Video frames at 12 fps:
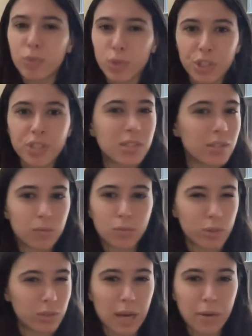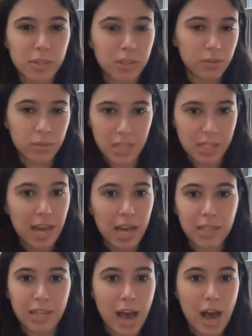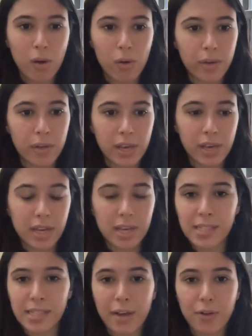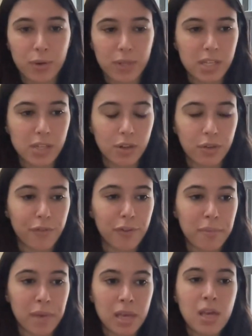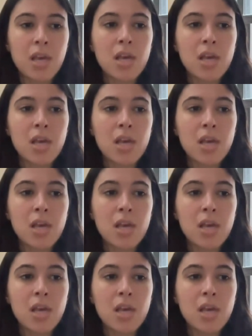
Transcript: that was exactly how it is at Northeastern for me.